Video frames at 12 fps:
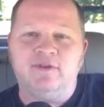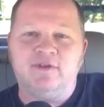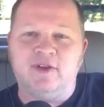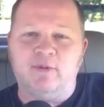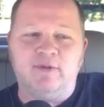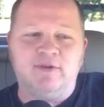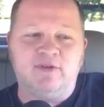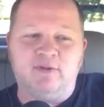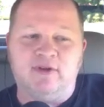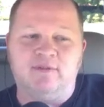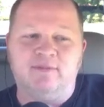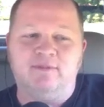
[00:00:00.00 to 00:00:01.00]
to going to
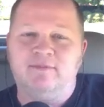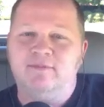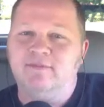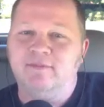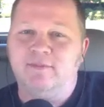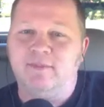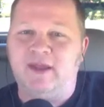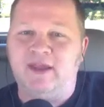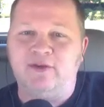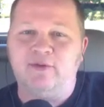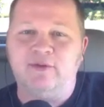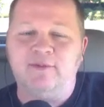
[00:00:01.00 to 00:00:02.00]
a
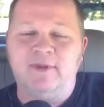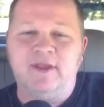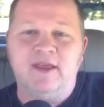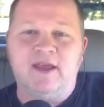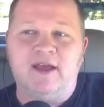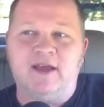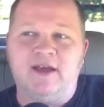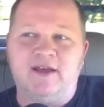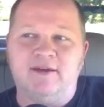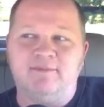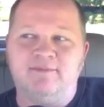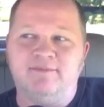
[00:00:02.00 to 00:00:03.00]
manual,
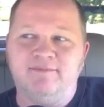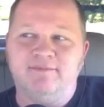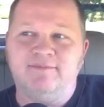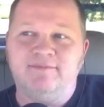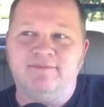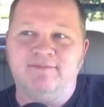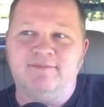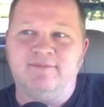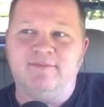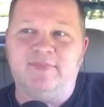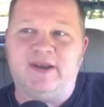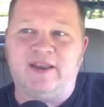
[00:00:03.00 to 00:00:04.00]

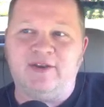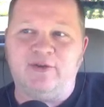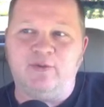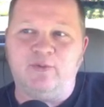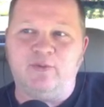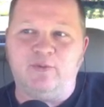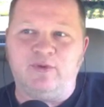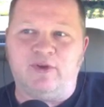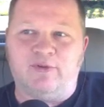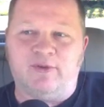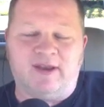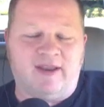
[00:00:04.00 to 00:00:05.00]
but I
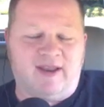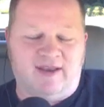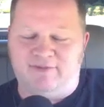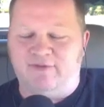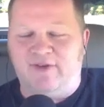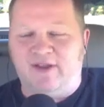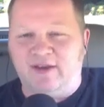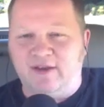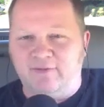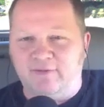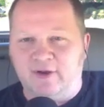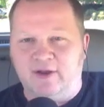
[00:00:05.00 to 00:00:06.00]
knew, I'd have to find a
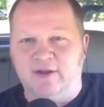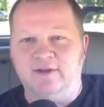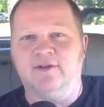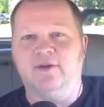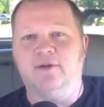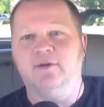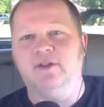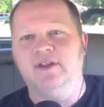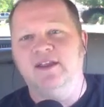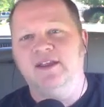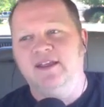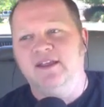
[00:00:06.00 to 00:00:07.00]
different console.
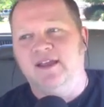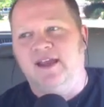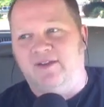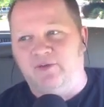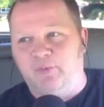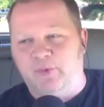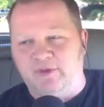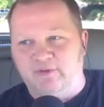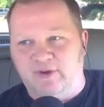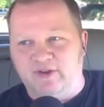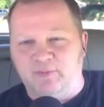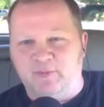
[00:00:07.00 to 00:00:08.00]
I'd have to put the
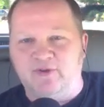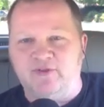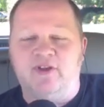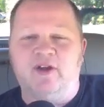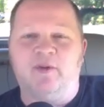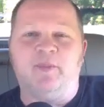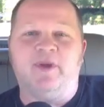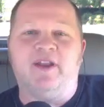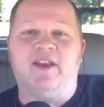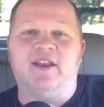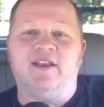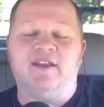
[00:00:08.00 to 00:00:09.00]
transmission hump in
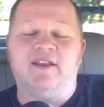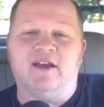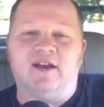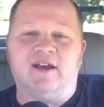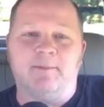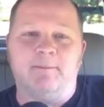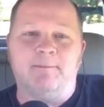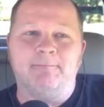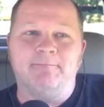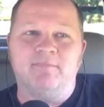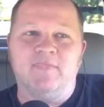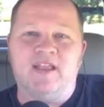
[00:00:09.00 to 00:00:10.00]
it.
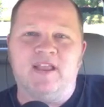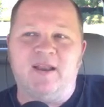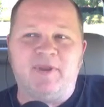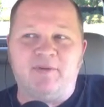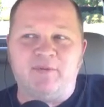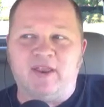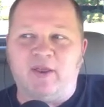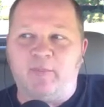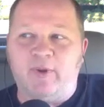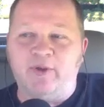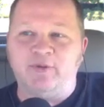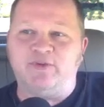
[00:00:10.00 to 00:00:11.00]
And I'm not really
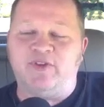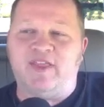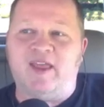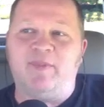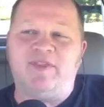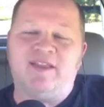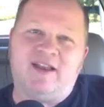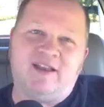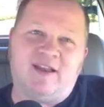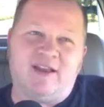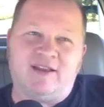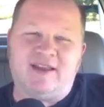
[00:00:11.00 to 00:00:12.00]
opposed to that, but then
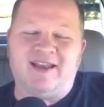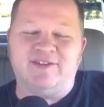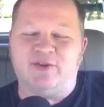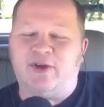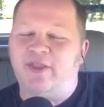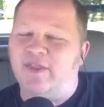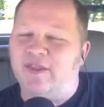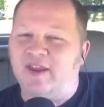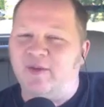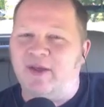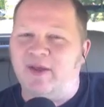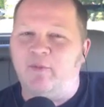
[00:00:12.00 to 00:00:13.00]
I kind of started thinking
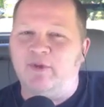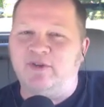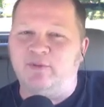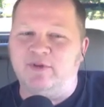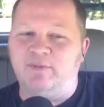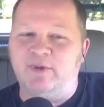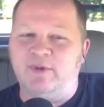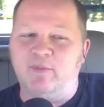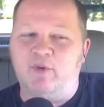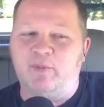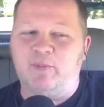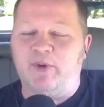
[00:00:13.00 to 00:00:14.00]
about which would be
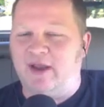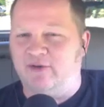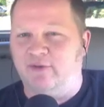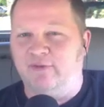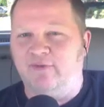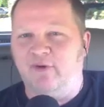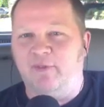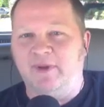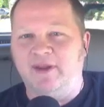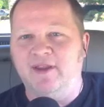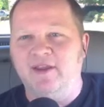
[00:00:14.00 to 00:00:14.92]
more practical for me.